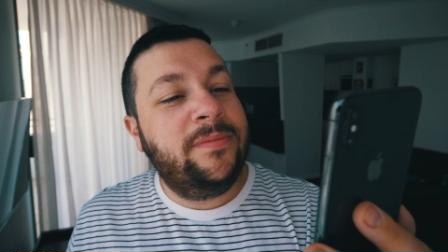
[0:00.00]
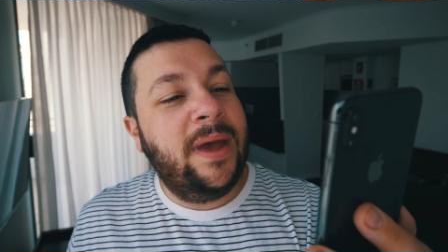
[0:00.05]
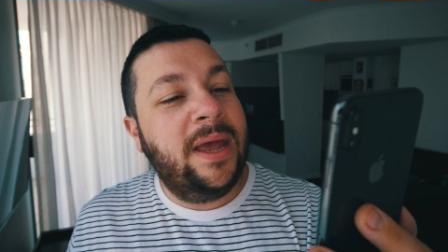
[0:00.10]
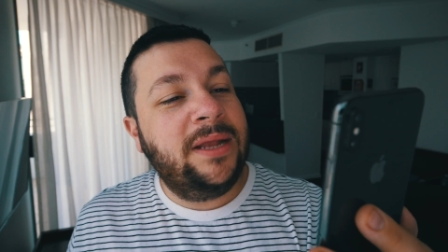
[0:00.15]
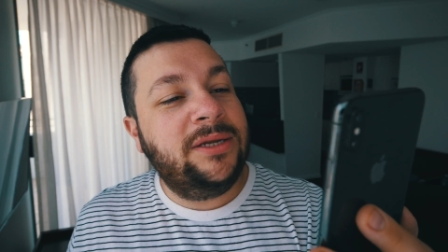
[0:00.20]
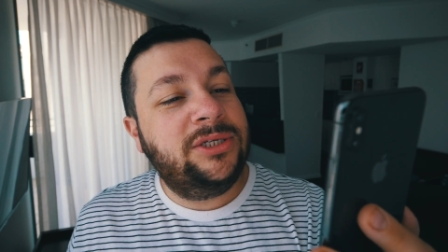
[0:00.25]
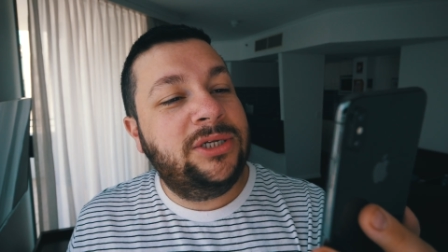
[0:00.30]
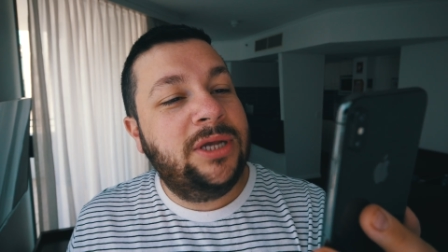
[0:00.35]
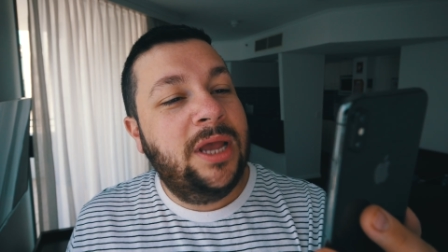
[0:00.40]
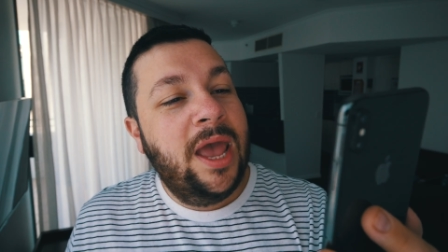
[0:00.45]

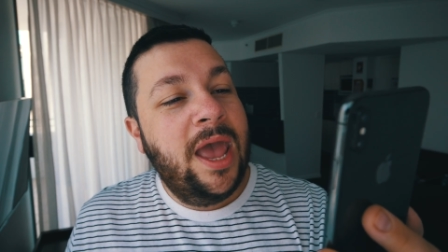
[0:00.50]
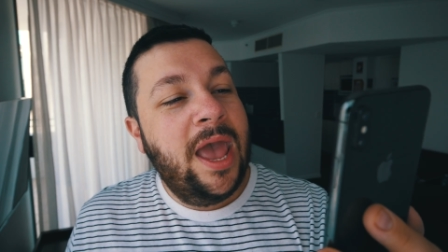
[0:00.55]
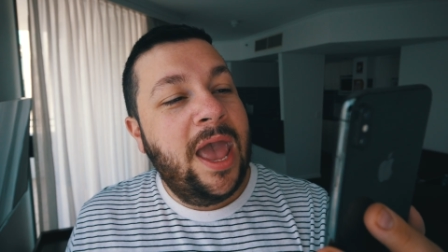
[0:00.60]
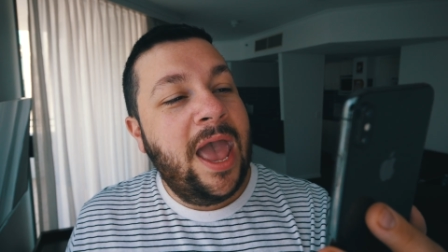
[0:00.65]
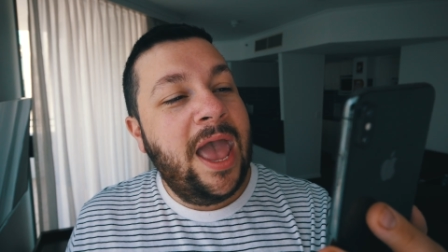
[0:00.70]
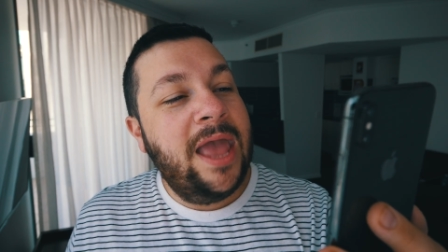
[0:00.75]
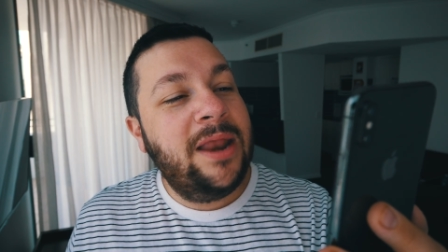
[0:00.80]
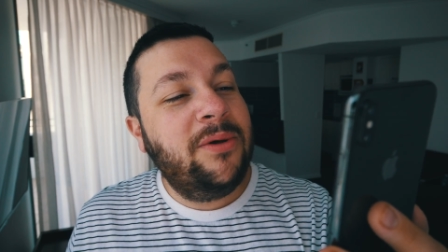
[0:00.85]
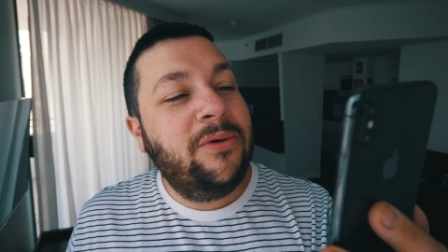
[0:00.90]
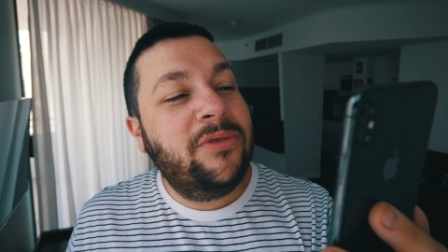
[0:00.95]
much
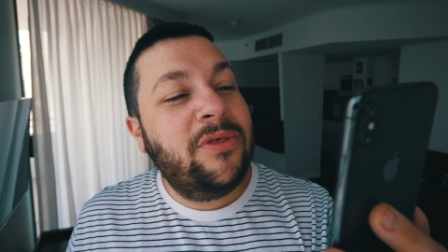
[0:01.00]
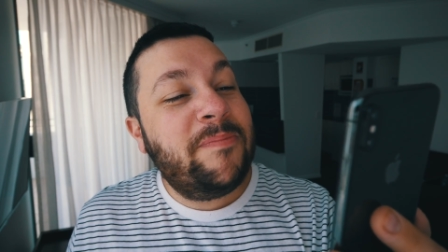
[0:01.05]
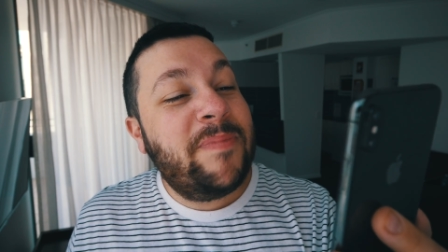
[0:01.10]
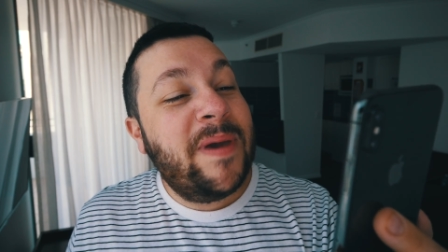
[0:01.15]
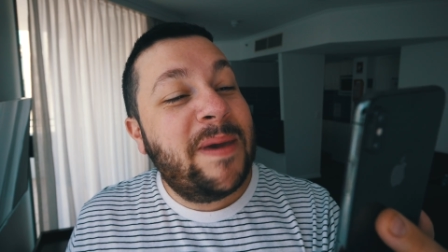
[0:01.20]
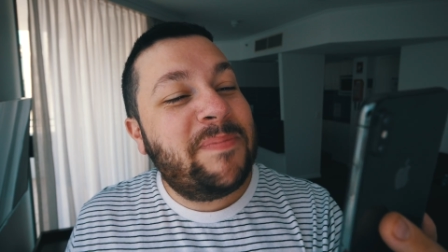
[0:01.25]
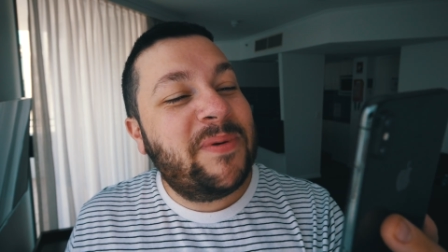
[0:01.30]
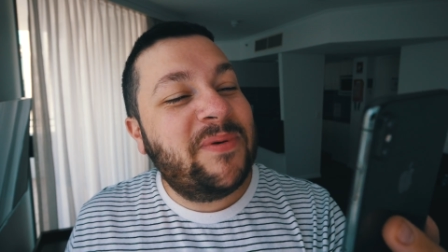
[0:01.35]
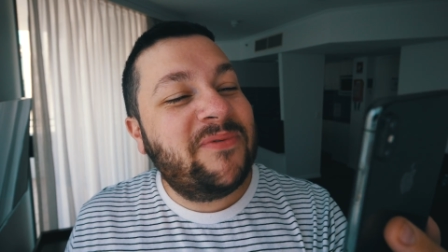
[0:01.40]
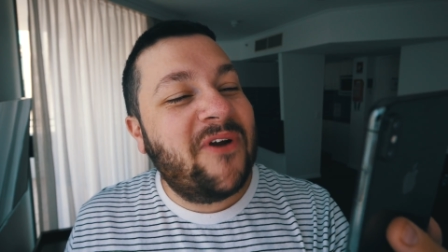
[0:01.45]
and all the
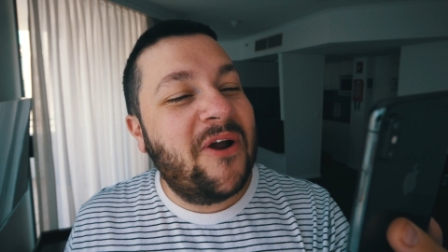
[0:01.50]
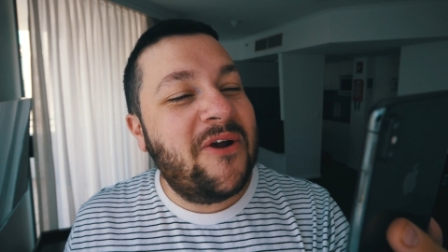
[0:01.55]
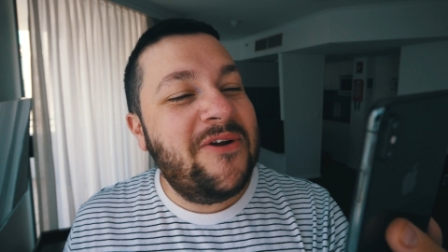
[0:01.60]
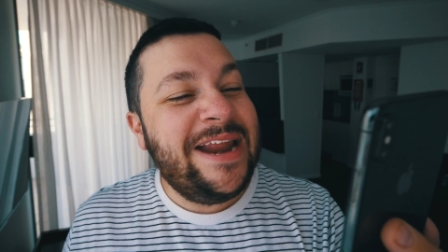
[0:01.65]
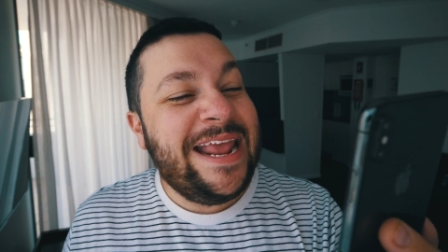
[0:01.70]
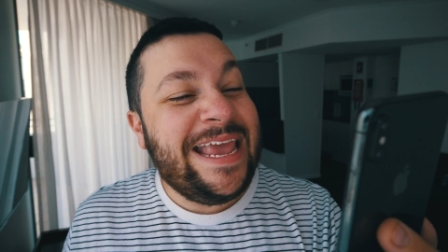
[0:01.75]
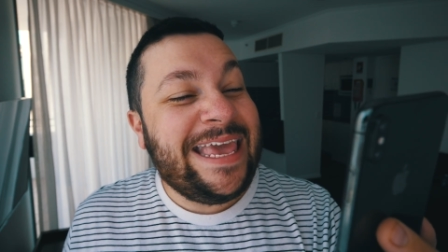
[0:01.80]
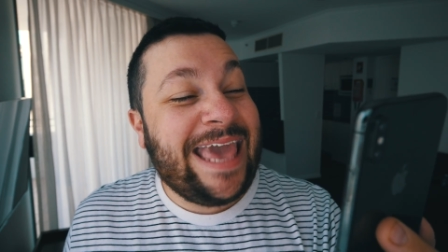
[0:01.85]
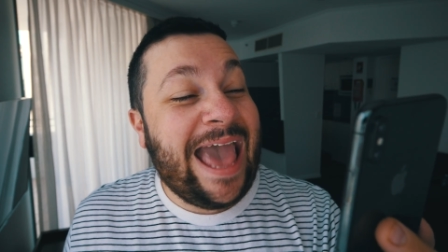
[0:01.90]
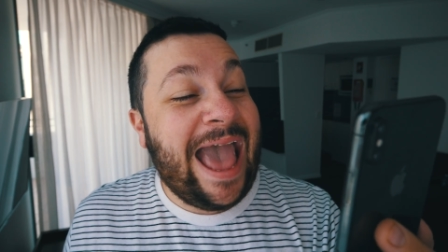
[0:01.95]

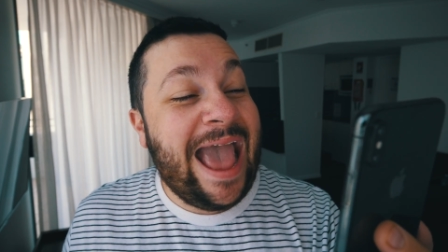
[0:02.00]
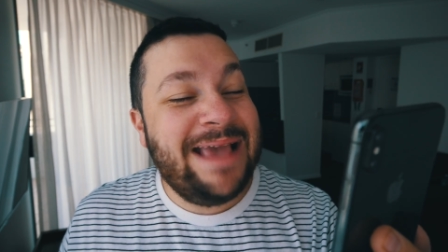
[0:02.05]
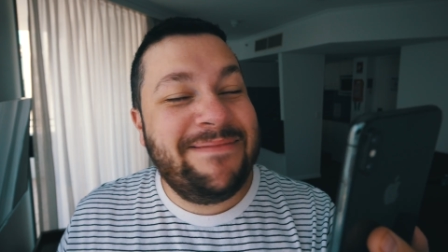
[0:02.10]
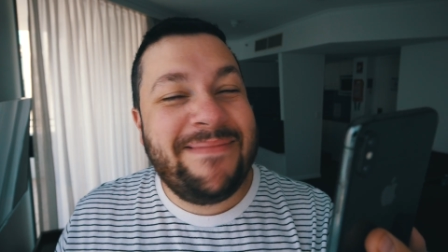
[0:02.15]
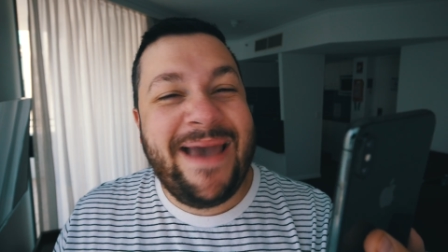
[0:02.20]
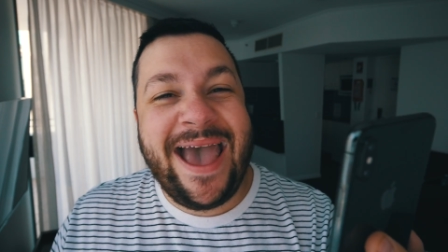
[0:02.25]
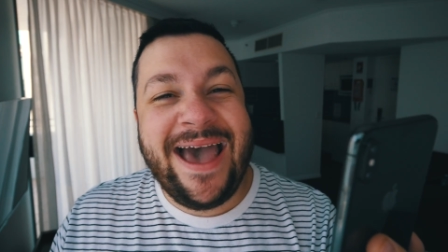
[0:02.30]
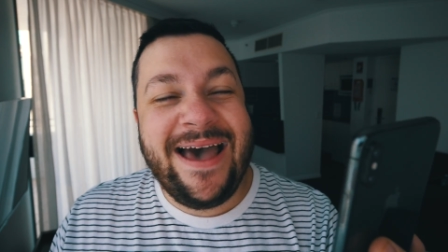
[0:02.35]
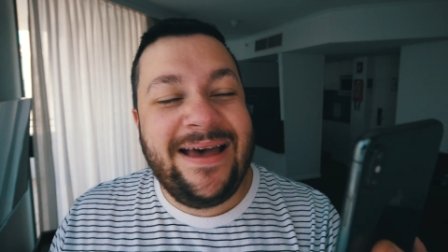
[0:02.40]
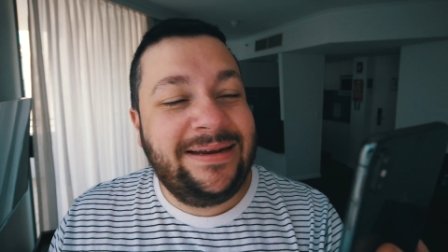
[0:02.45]
pepperoni
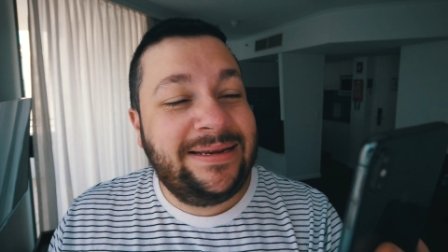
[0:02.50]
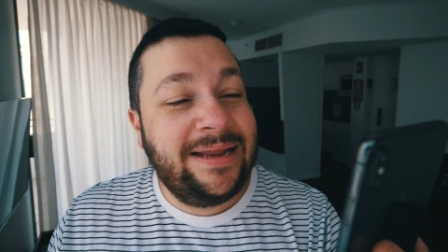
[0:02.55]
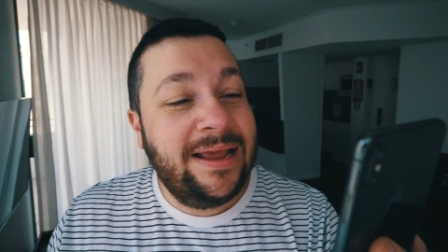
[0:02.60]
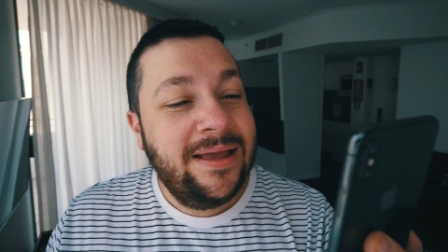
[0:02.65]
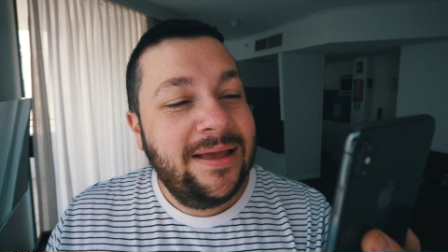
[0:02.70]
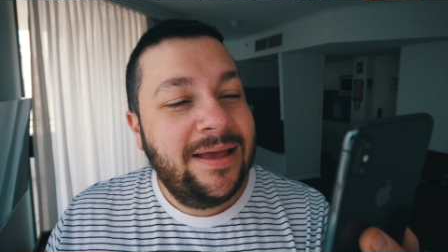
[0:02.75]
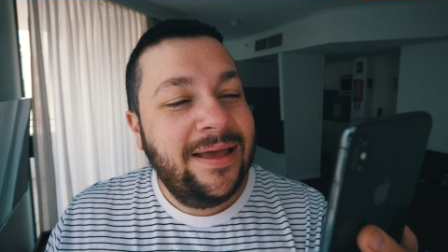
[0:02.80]
came out.